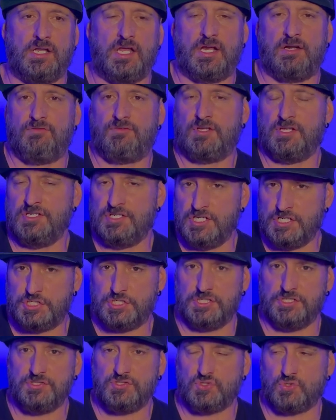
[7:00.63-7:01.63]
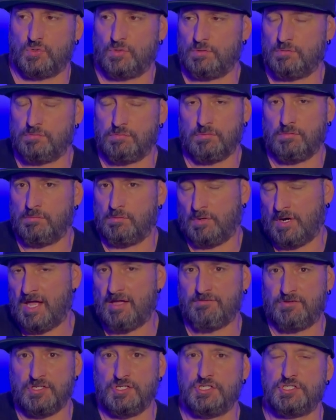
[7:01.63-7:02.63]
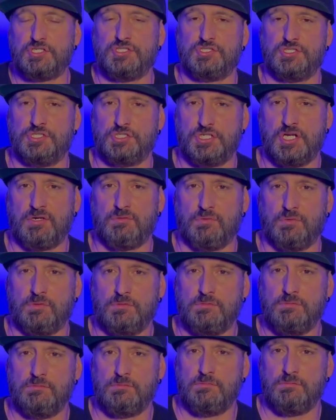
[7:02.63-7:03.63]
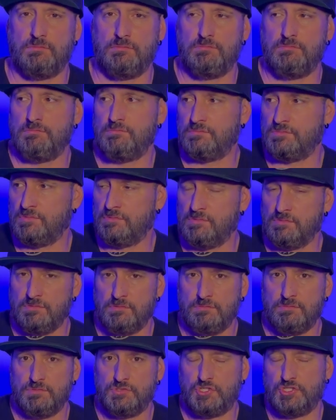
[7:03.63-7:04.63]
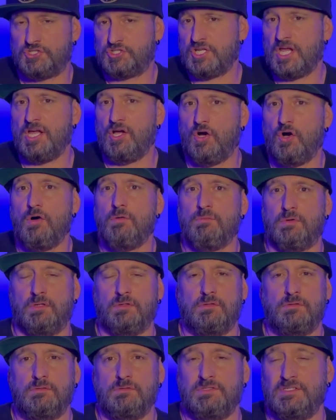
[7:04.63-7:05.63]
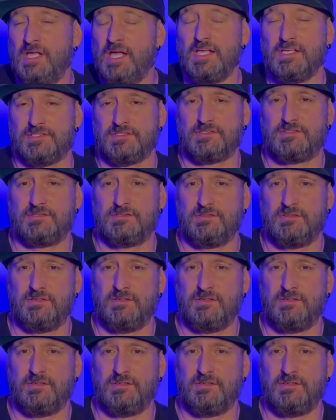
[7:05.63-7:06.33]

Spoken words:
of conditions or have conditions in general, should stay home. Yes.